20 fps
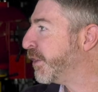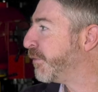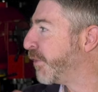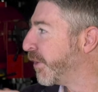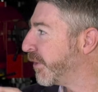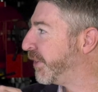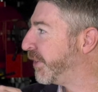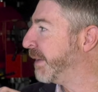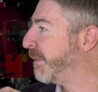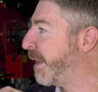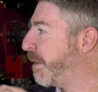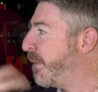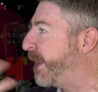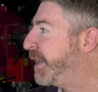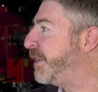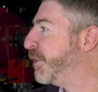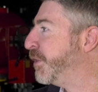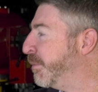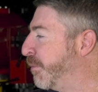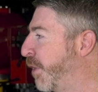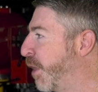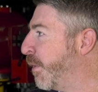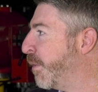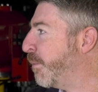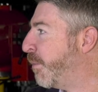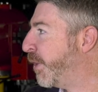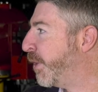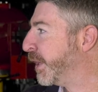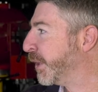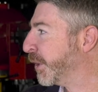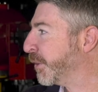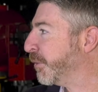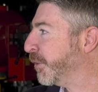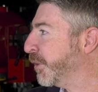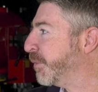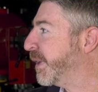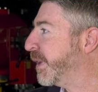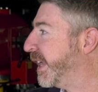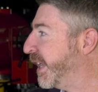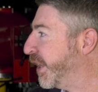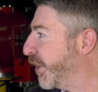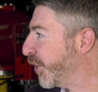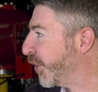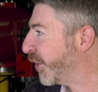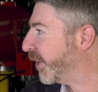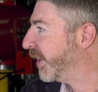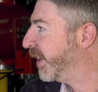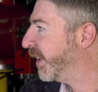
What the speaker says: the first time I went into a mobile boiler room here,